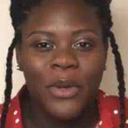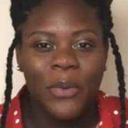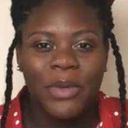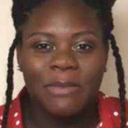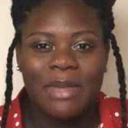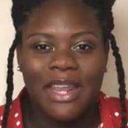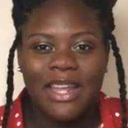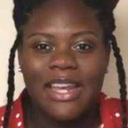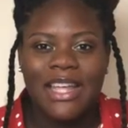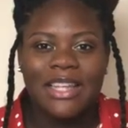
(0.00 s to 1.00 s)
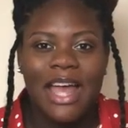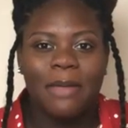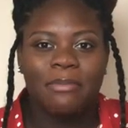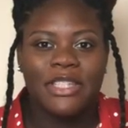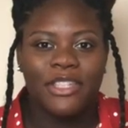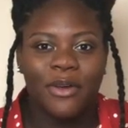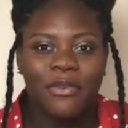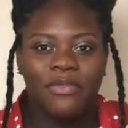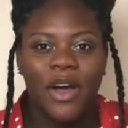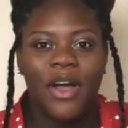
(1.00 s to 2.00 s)
with meeting a deadline. But so
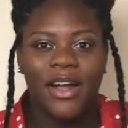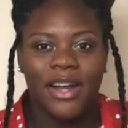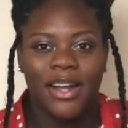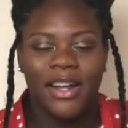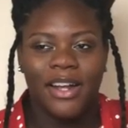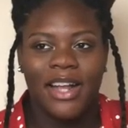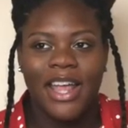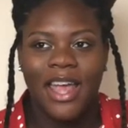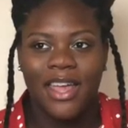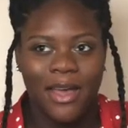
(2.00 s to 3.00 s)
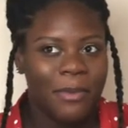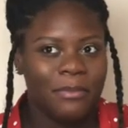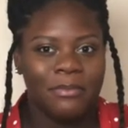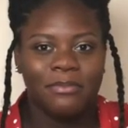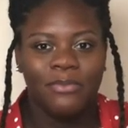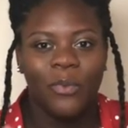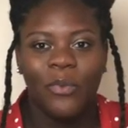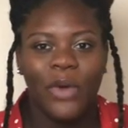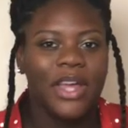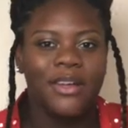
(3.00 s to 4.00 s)
far I'm
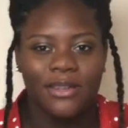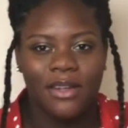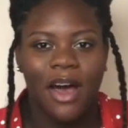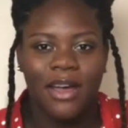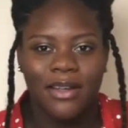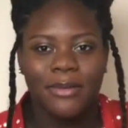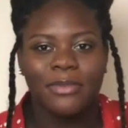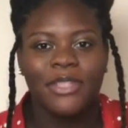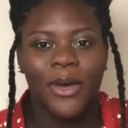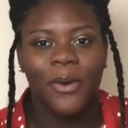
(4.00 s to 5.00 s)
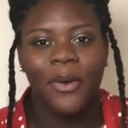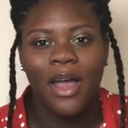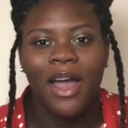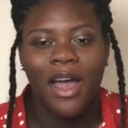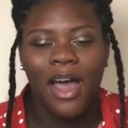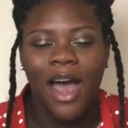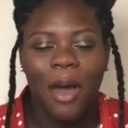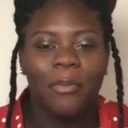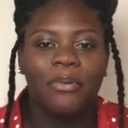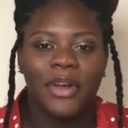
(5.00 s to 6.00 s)
well caught up, so
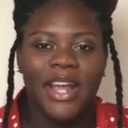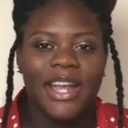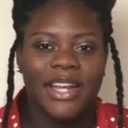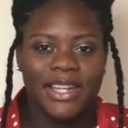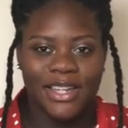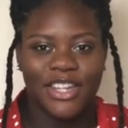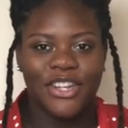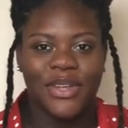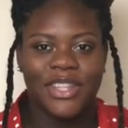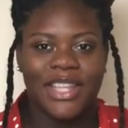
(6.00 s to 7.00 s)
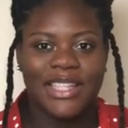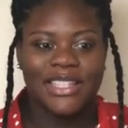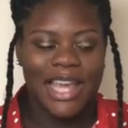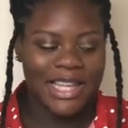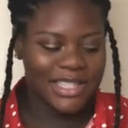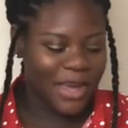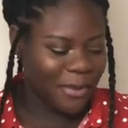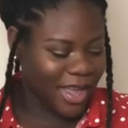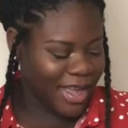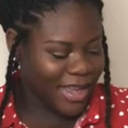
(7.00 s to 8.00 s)
I'm praying, you know, that stays that
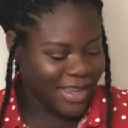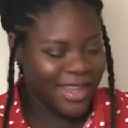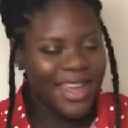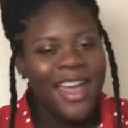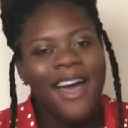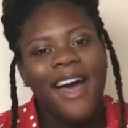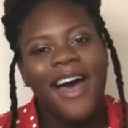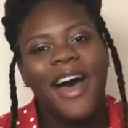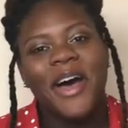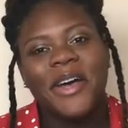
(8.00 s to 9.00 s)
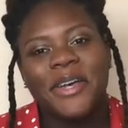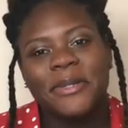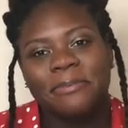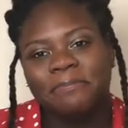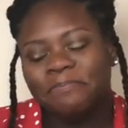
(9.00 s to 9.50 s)
way. But